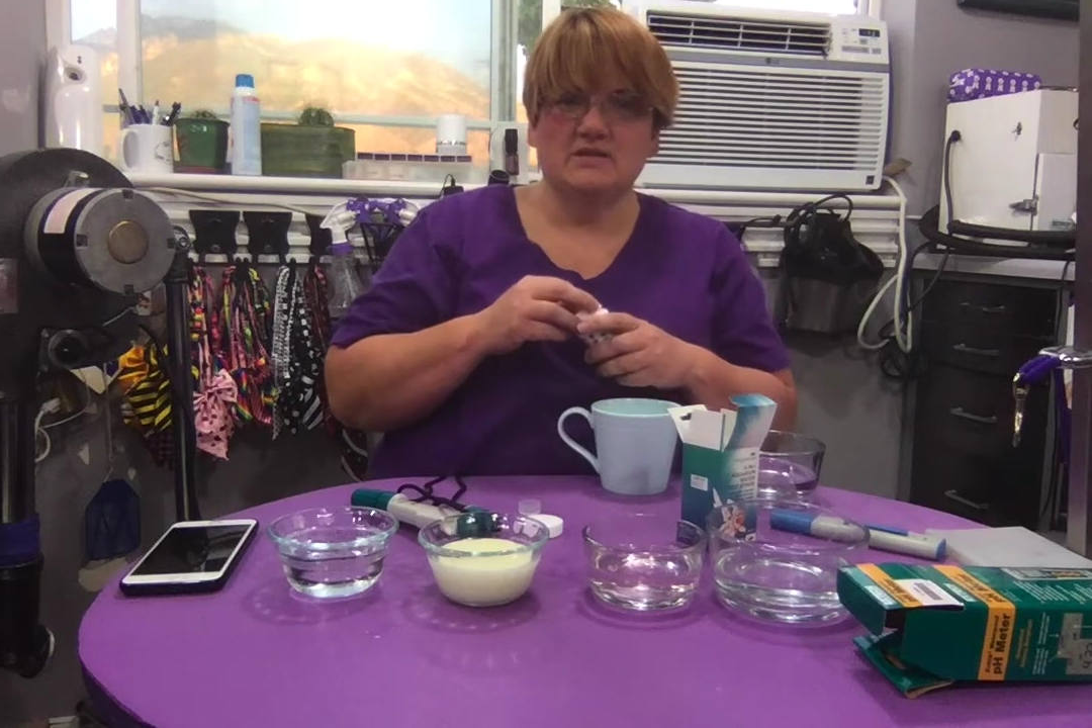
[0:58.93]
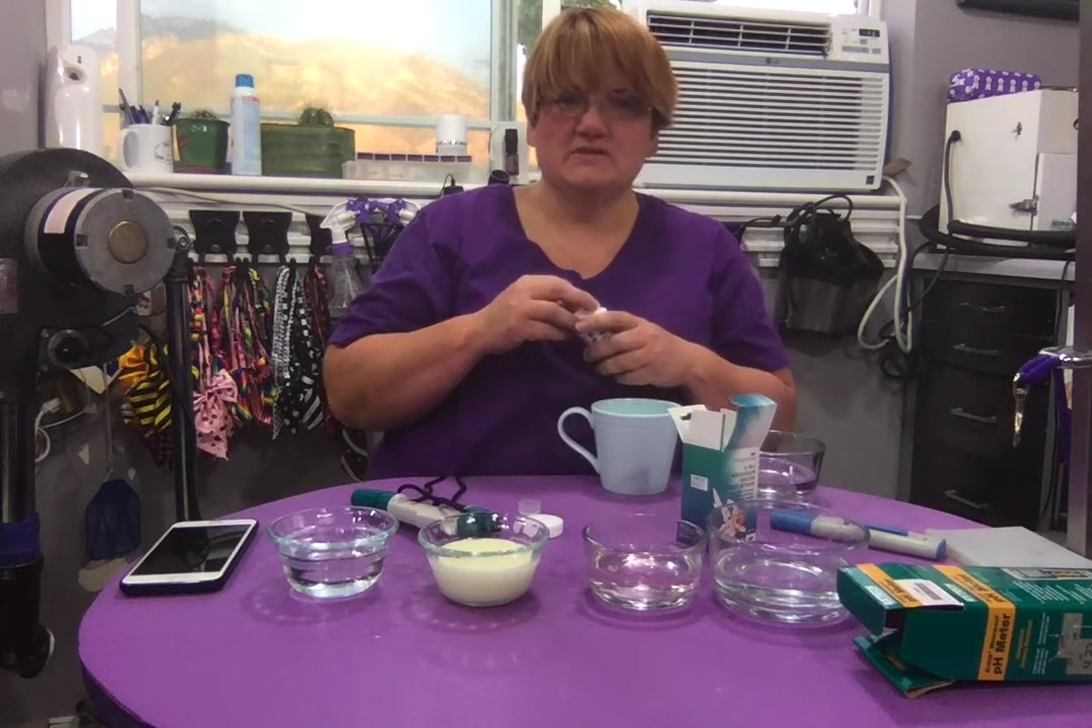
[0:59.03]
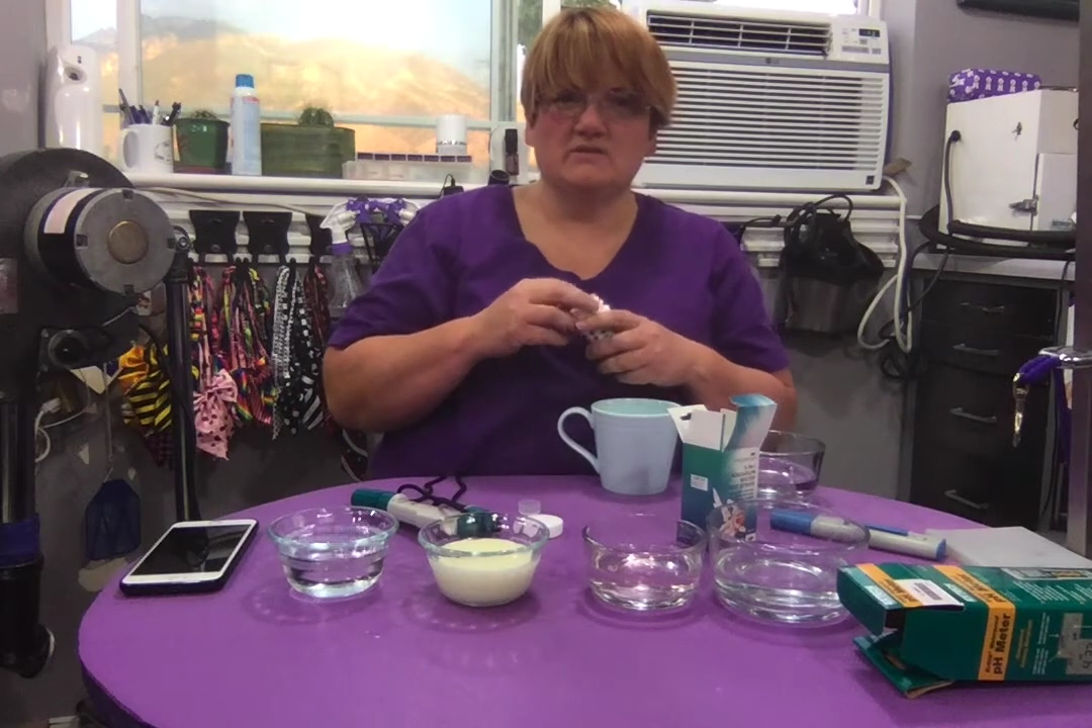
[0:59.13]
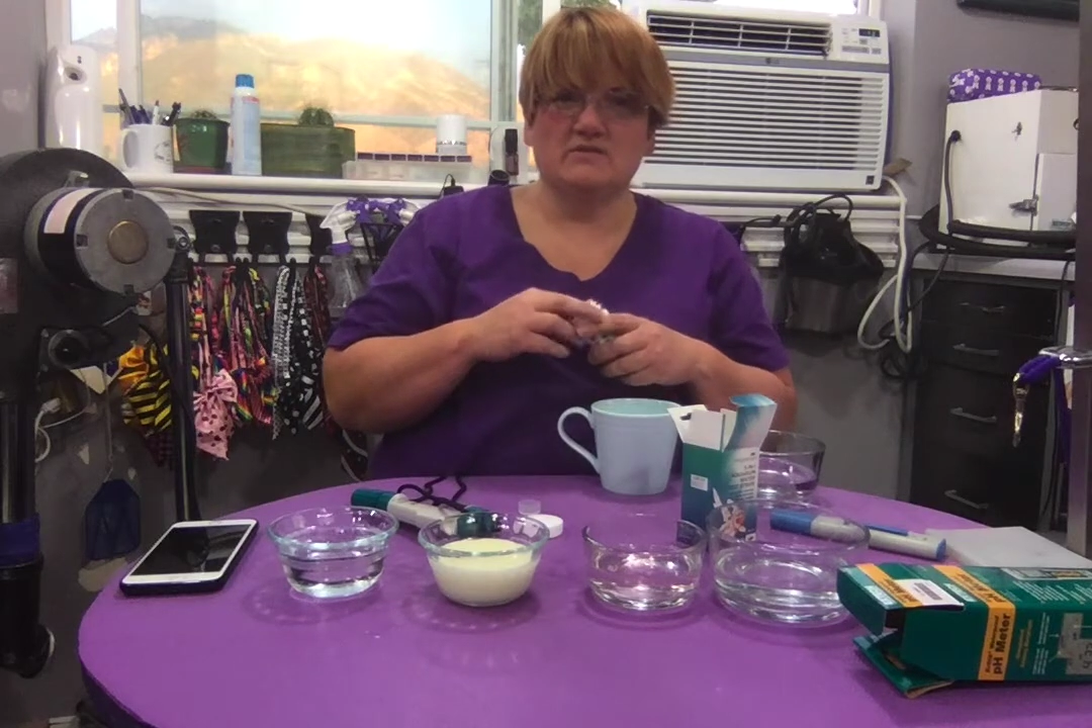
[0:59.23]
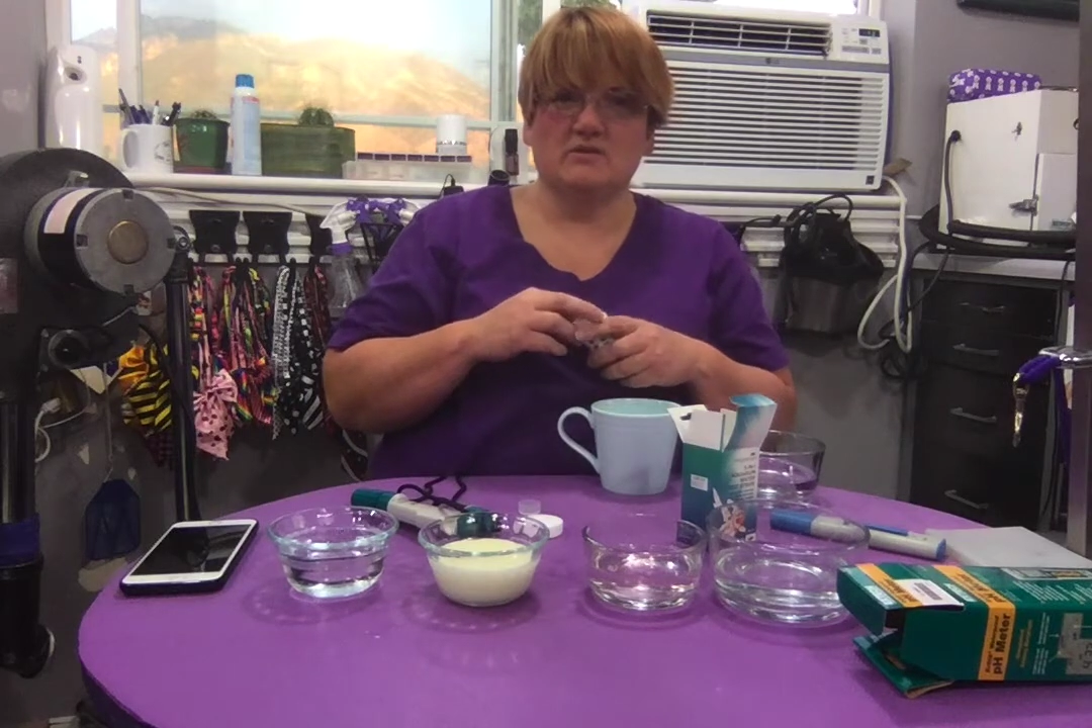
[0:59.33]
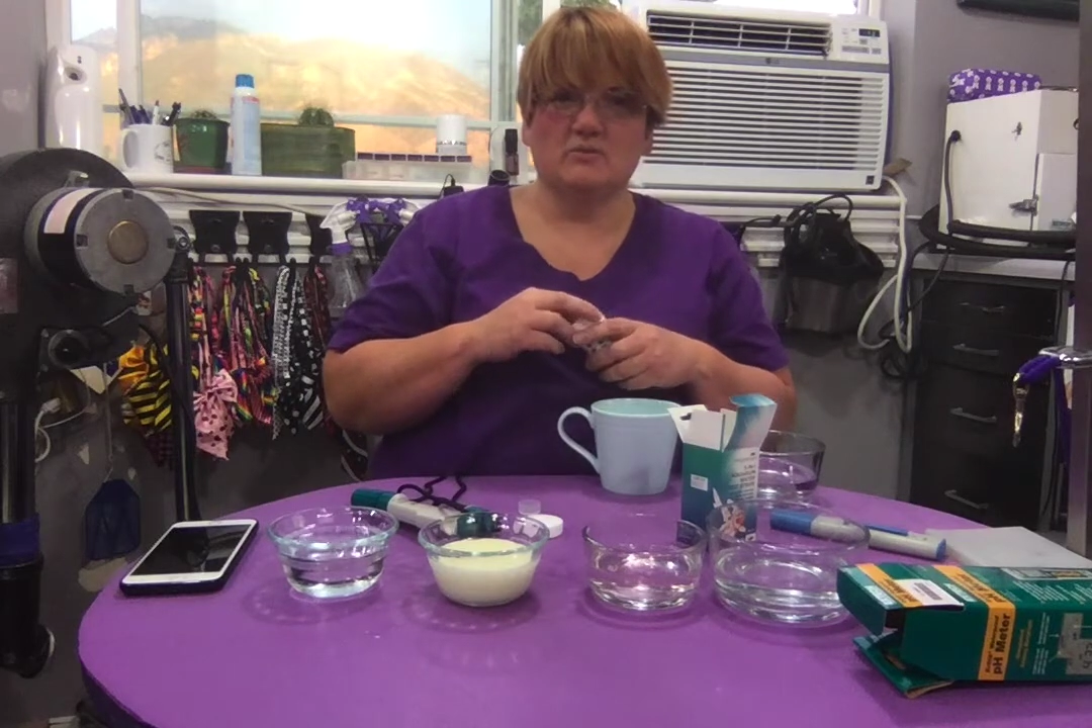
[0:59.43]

So that